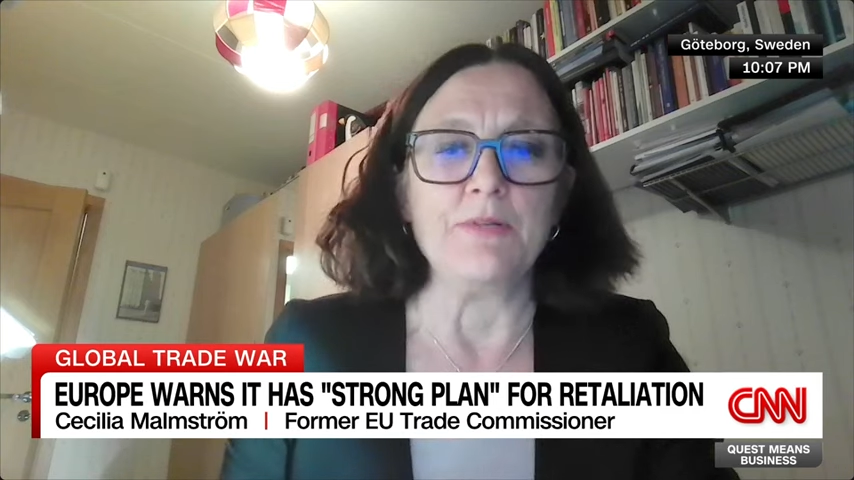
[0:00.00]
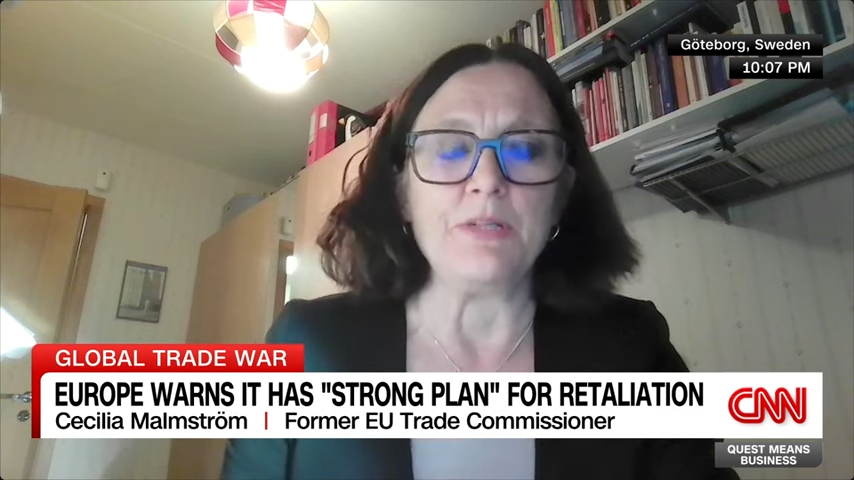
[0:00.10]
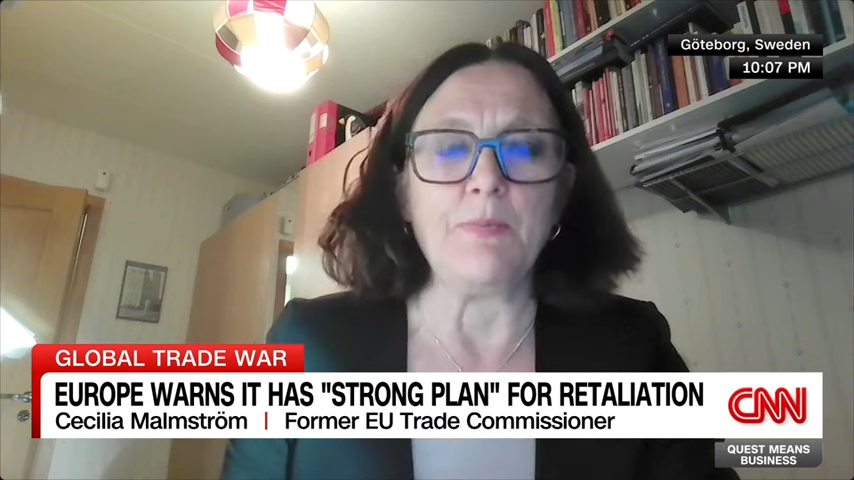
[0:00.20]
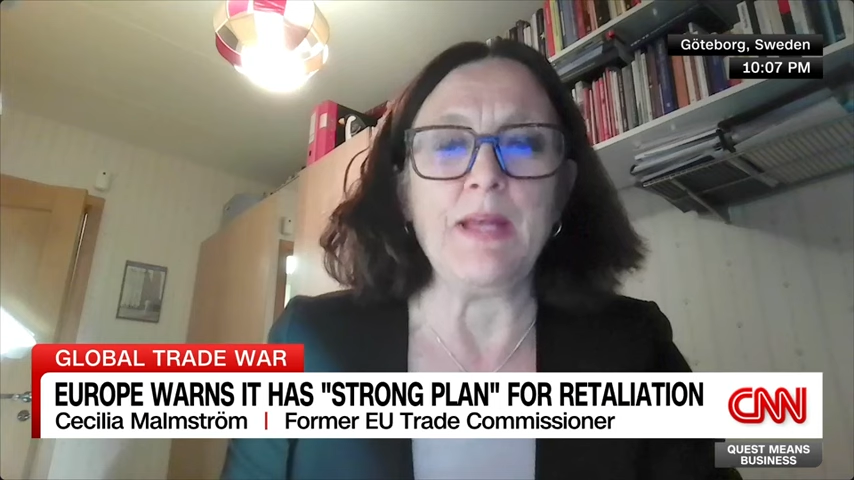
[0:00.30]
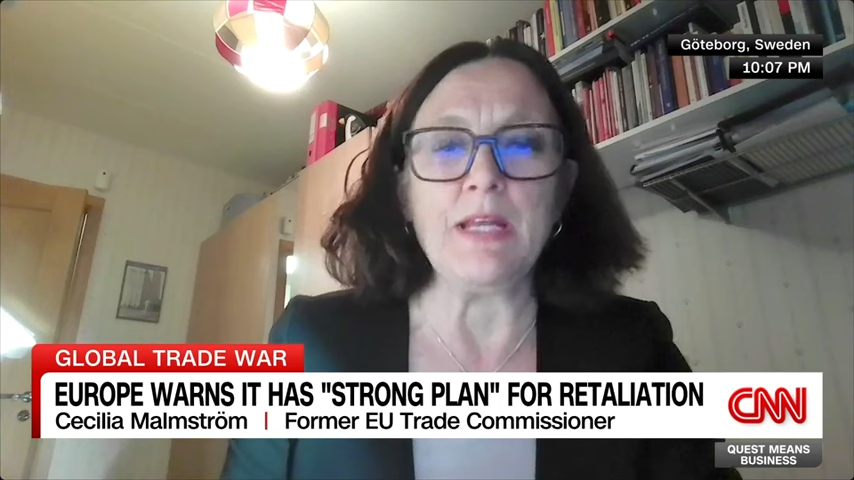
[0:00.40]

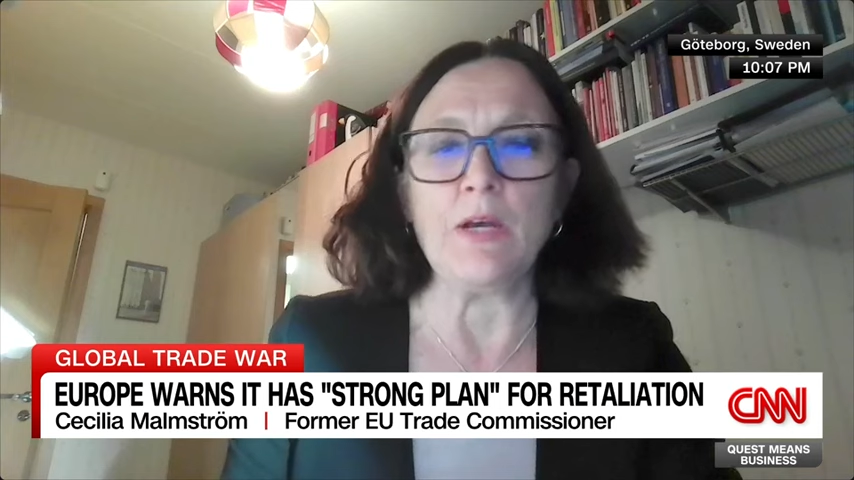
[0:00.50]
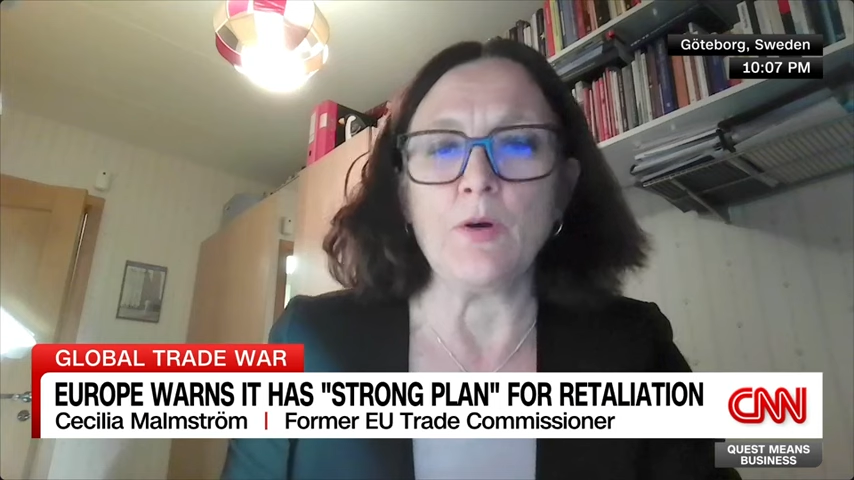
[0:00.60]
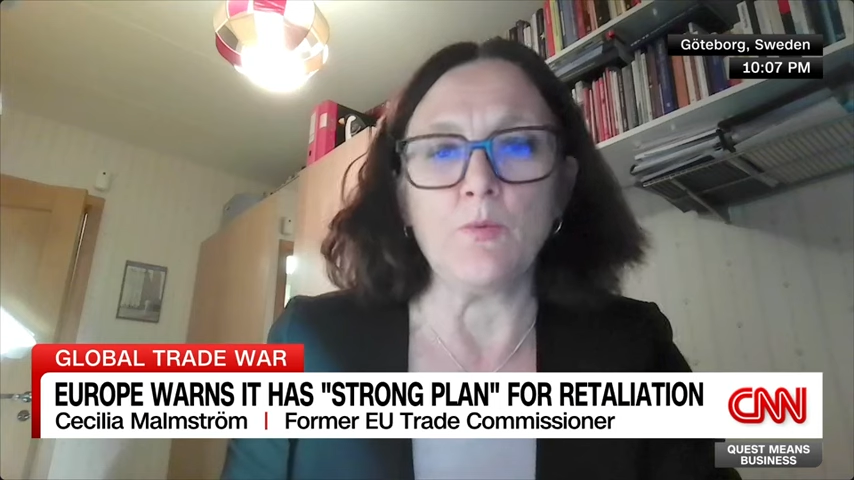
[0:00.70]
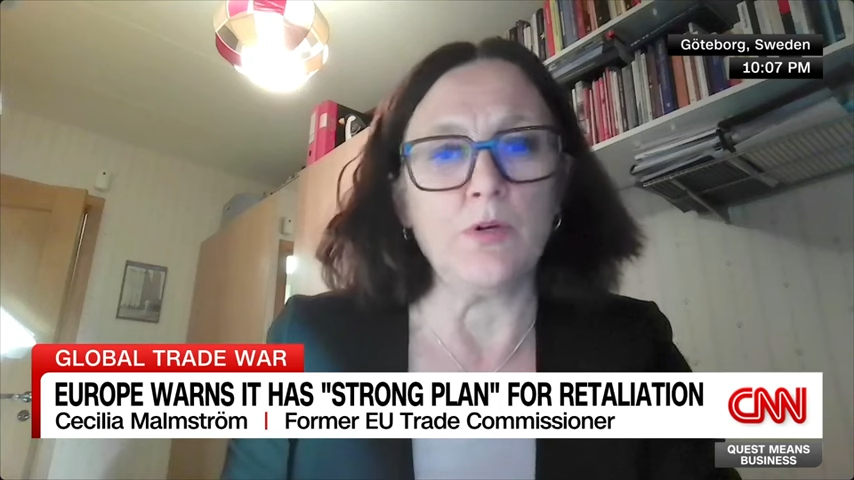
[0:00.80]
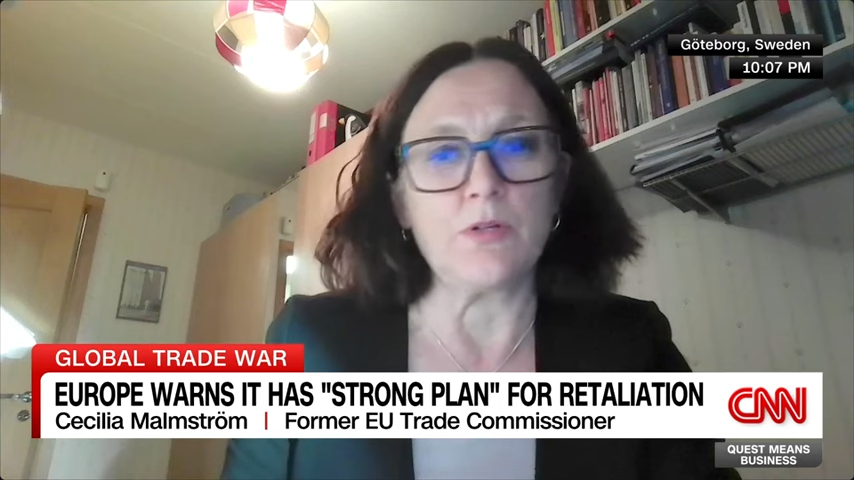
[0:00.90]
Depending
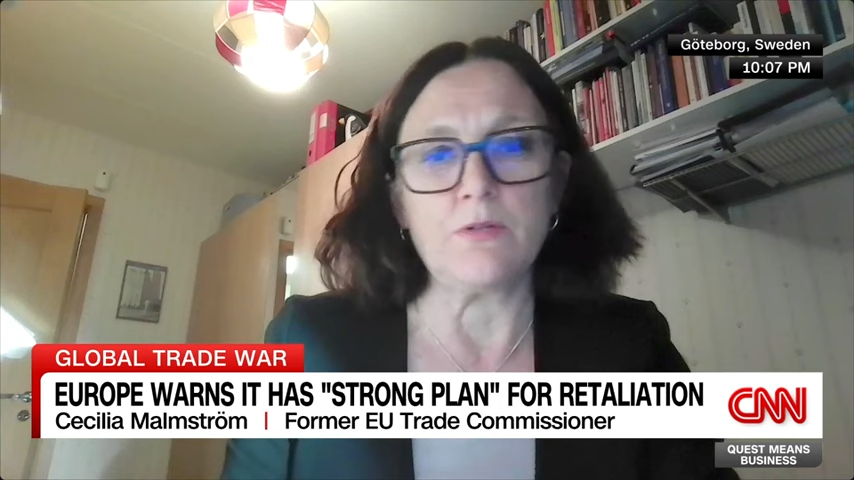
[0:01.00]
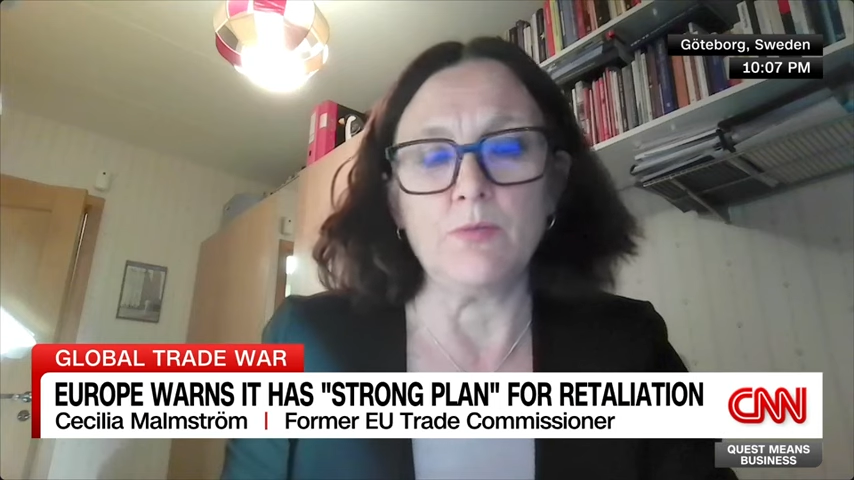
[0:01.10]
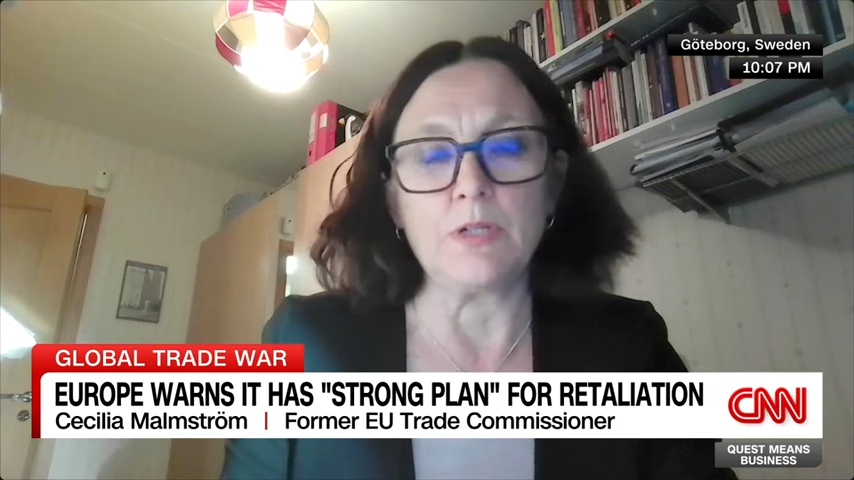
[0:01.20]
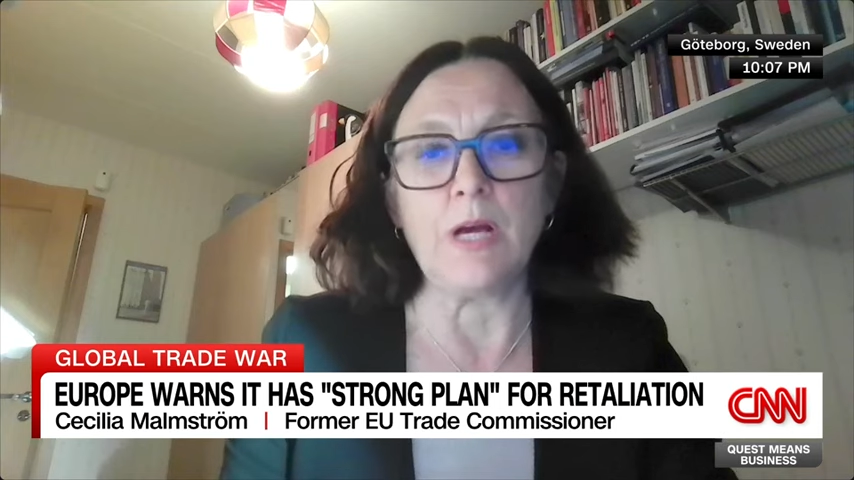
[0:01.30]
on what